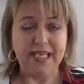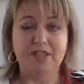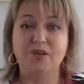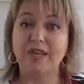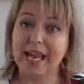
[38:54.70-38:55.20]

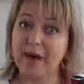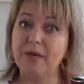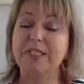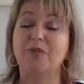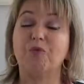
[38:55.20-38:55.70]
So now
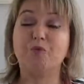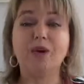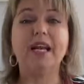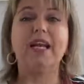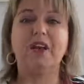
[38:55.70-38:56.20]
is a
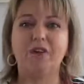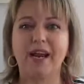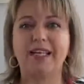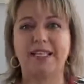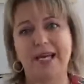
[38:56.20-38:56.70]
really
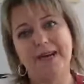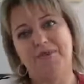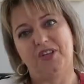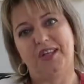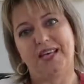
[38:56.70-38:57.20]
great time
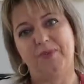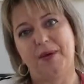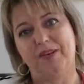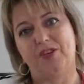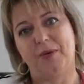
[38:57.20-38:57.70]
to think
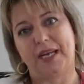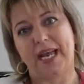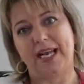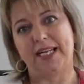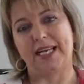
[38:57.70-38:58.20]
about doing
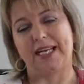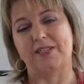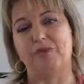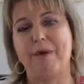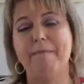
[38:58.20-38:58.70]

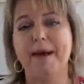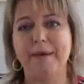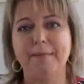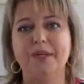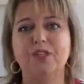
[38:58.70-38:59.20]
NCLEX.
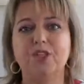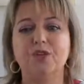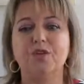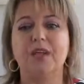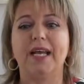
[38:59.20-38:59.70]
Remember
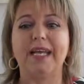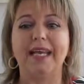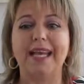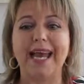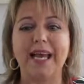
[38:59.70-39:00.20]
too that
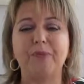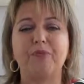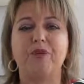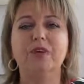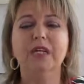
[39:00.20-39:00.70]
in
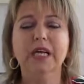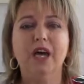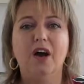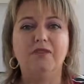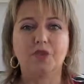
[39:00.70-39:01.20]
April
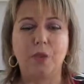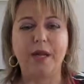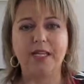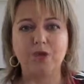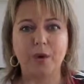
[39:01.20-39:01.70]
of
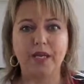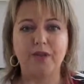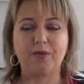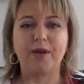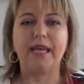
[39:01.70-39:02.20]

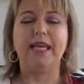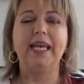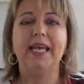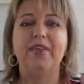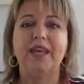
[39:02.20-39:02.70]
2023,
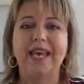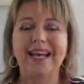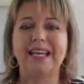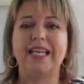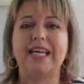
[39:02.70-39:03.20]
the
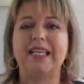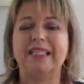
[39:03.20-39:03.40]
NCLEX